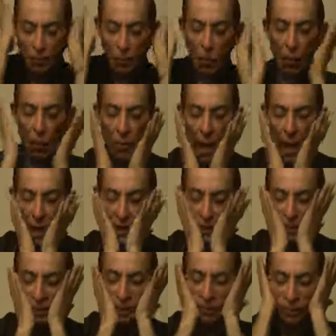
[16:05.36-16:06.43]
go back,
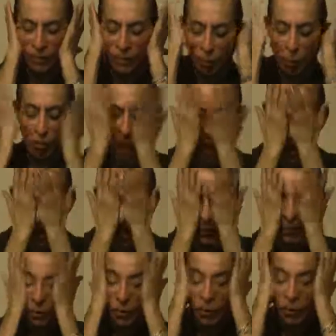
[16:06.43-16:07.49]
go back,
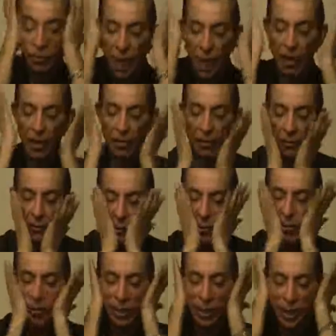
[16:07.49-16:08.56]
go back,
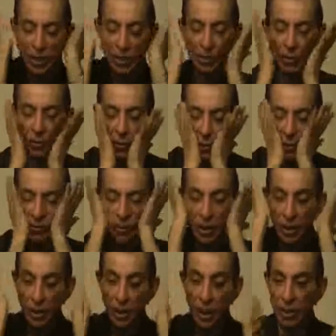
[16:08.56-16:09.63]
go back.
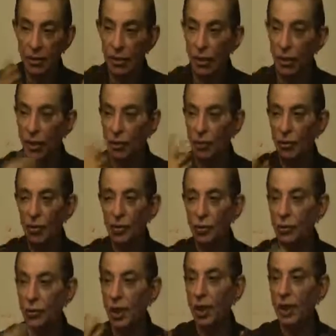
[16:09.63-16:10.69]
That is all you have
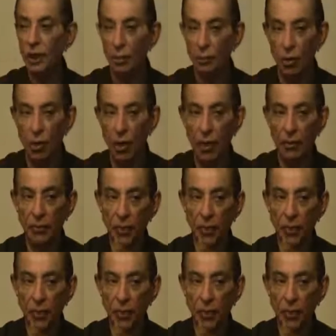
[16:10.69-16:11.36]
to say in the mind.